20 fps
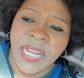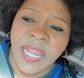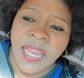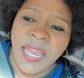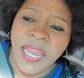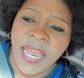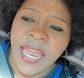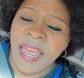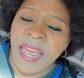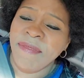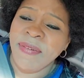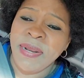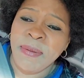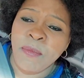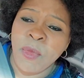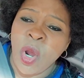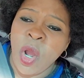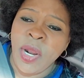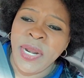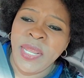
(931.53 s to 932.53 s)
every
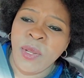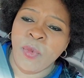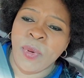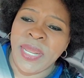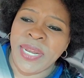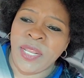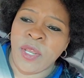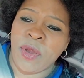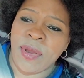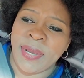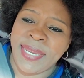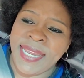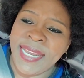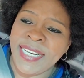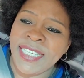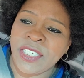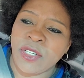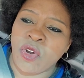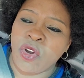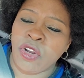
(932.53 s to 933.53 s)
morning when your
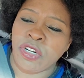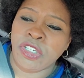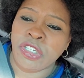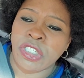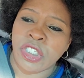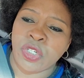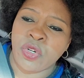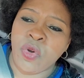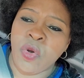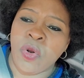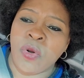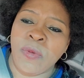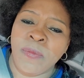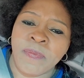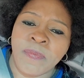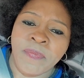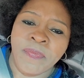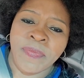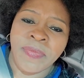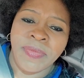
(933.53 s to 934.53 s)
kids go to school.
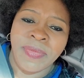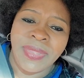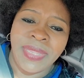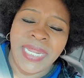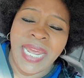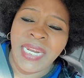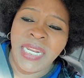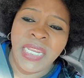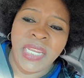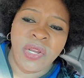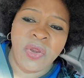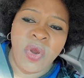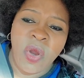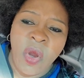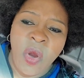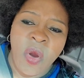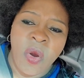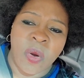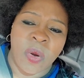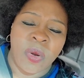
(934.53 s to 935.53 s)
Then you
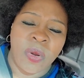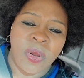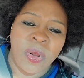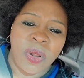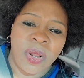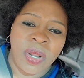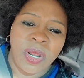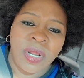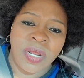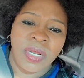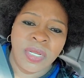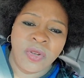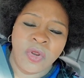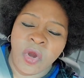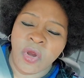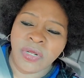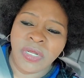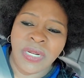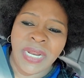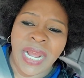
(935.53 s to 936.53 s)
go
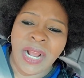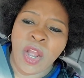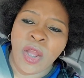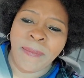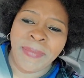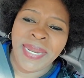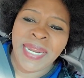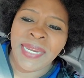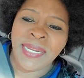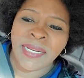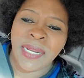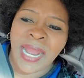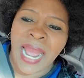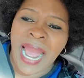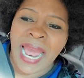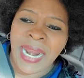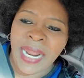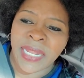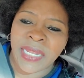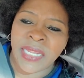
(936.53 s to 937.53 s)
to the community
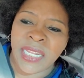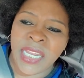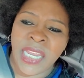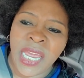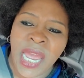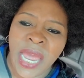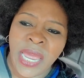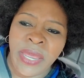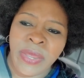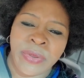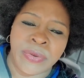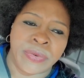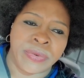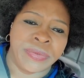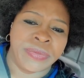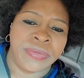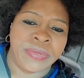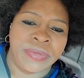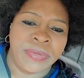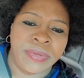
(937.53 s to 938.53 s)
college near you,
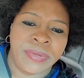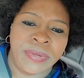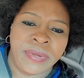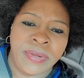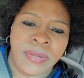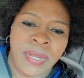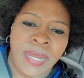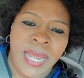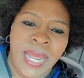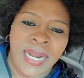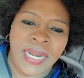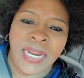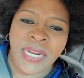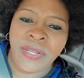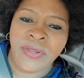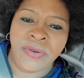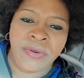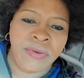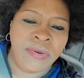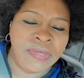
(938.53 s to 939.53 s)
and then
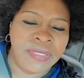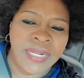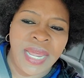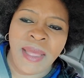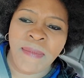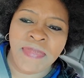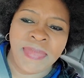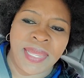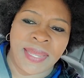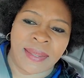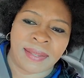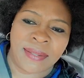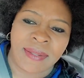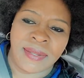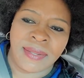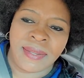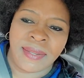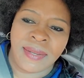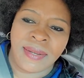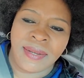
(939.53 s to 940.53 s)
you do something.
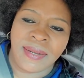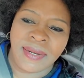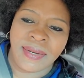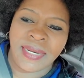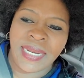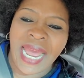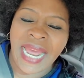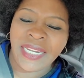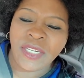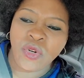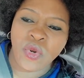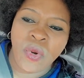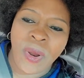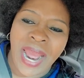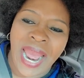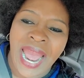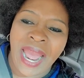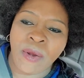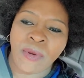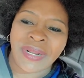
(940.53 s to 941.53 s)
That 2
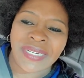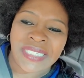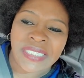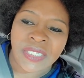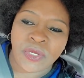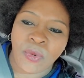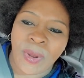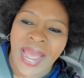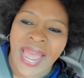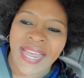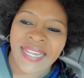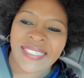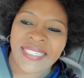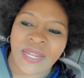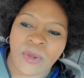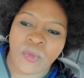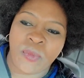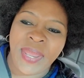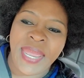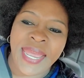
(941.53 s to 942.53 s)
hours twice
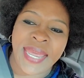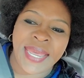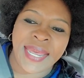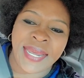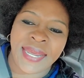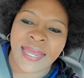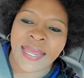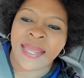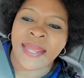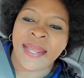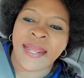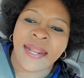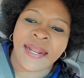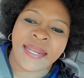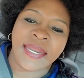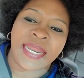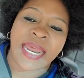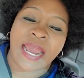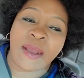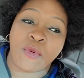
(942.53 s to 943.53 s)
a week,
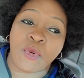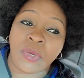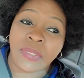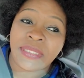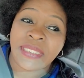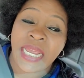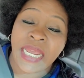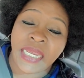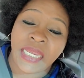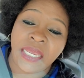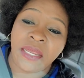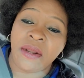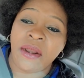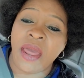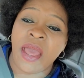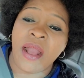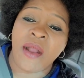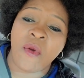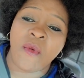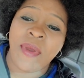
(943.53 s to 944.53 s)
that will take you a
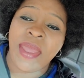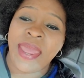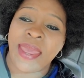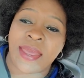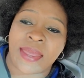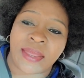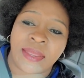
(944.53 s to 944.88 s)
long way.